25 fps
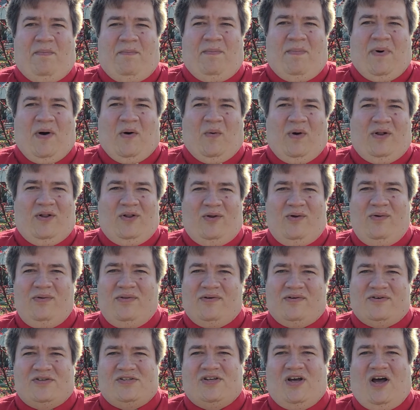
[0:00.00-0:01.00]
But when
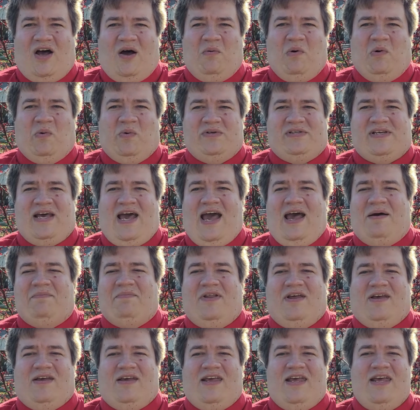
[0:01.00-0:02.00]
Luther saw what was happening,